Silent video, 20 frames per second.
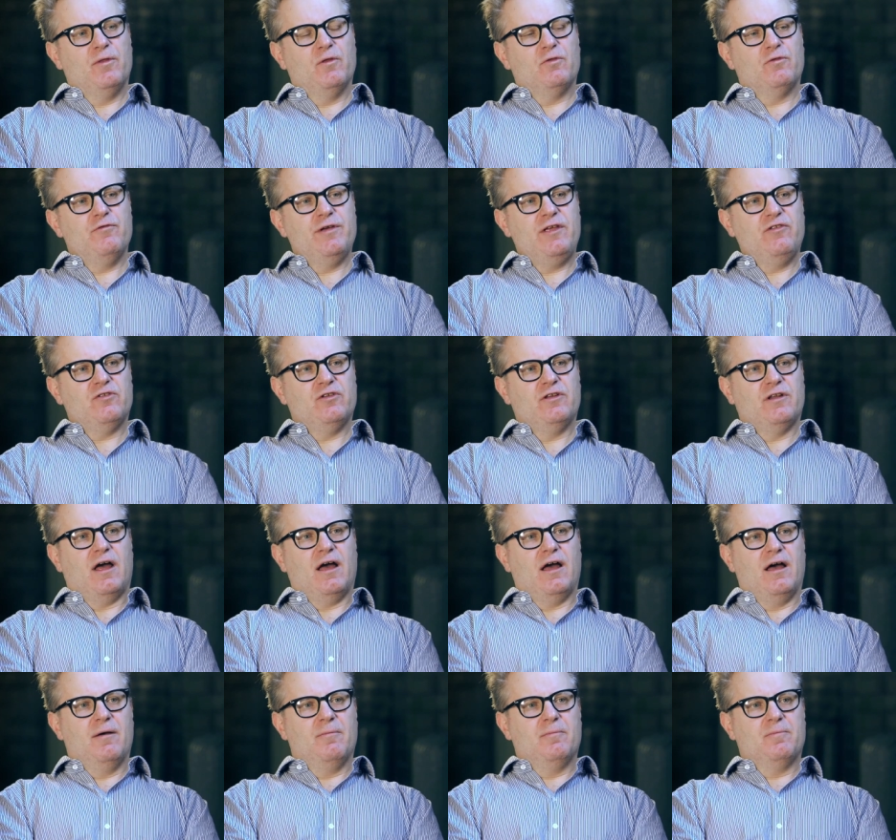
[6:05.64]
The reason
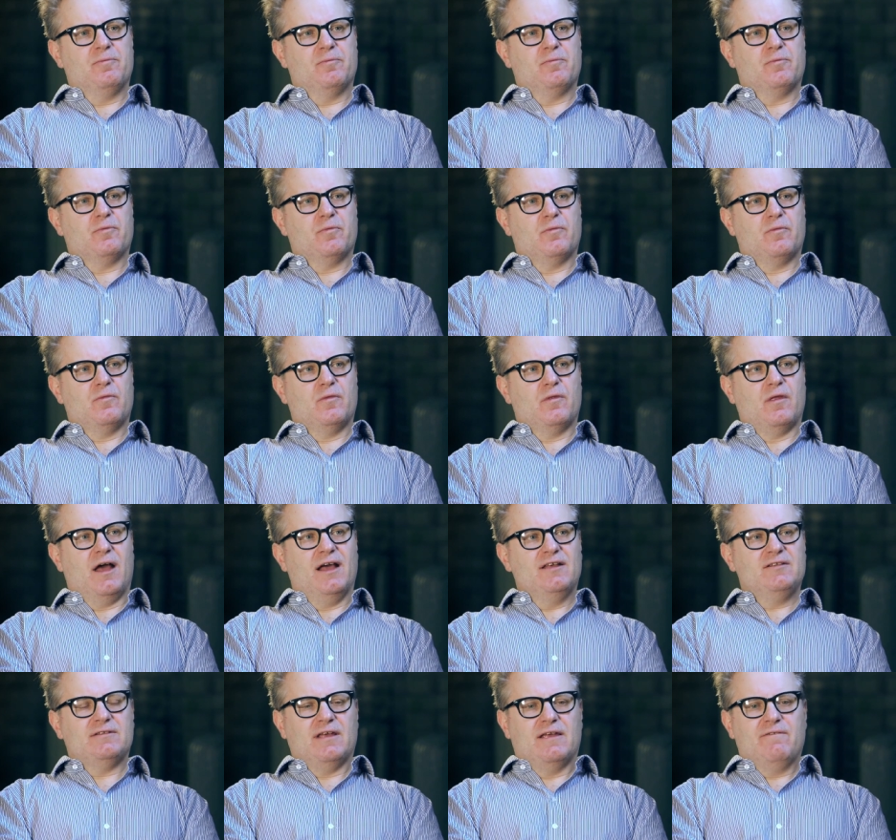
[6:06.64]
um,
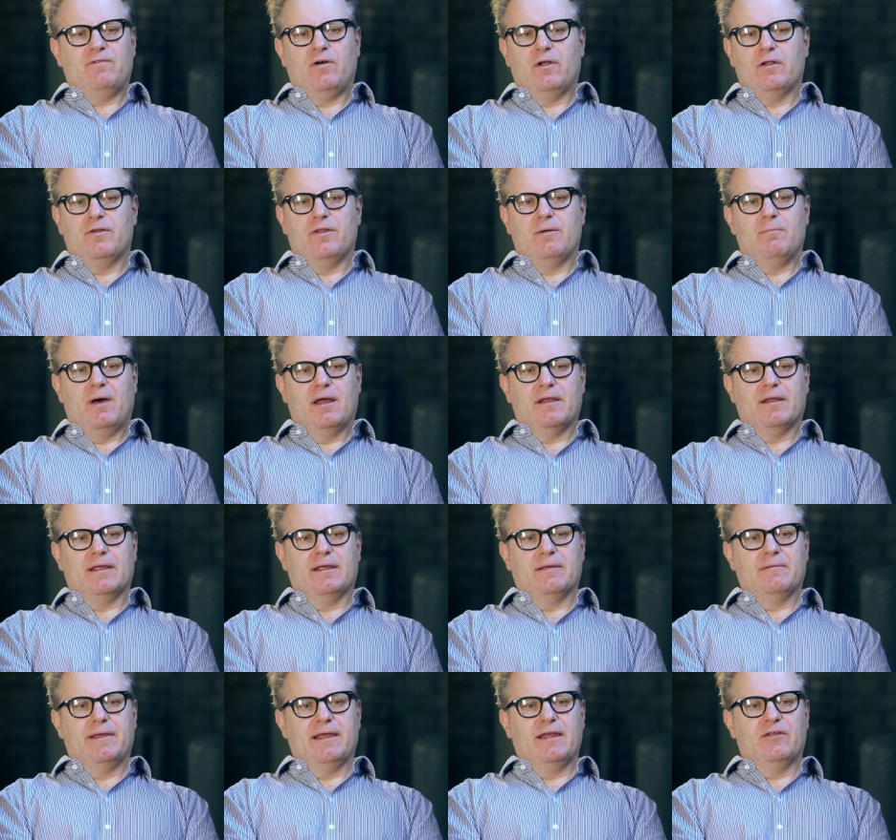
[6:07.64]
I say follow the
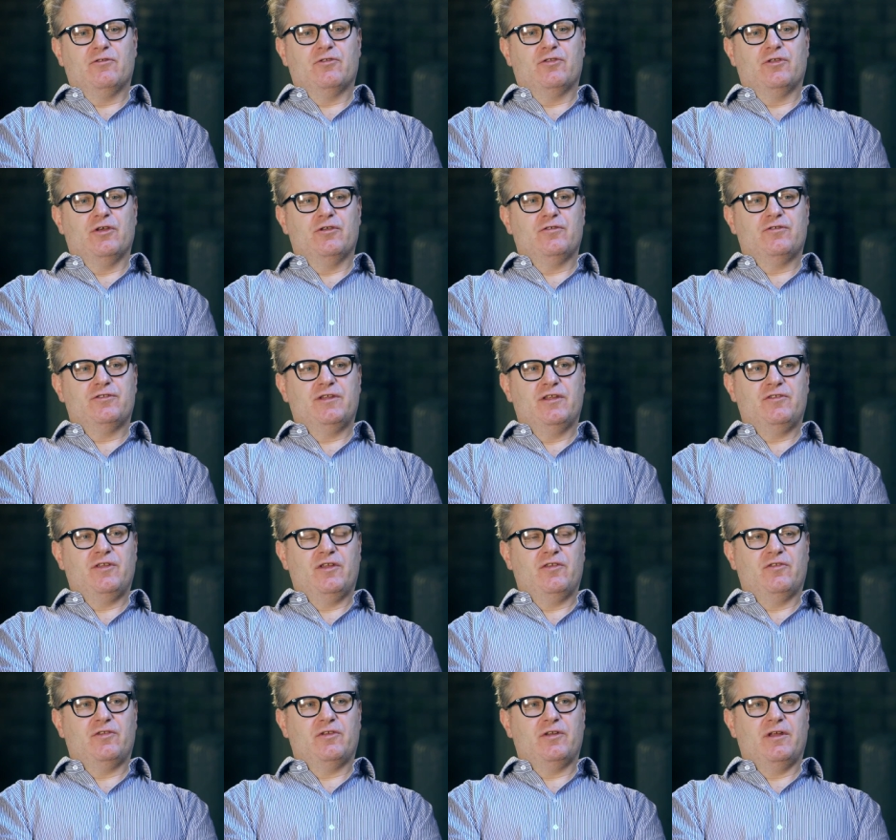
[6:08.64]
money is that this
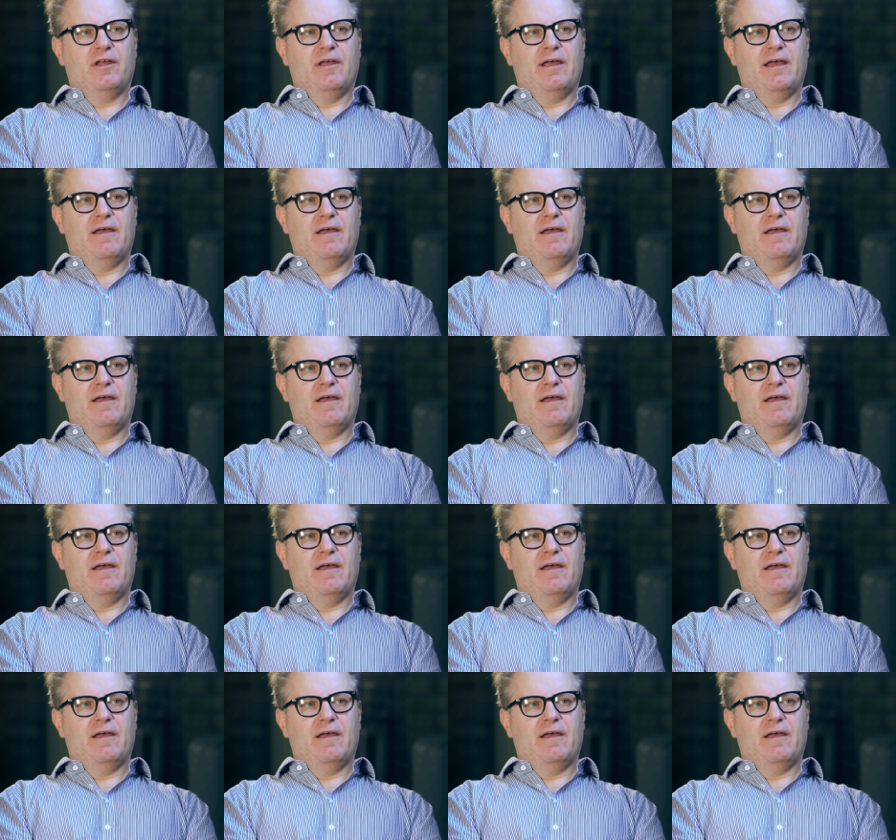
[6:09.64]
is,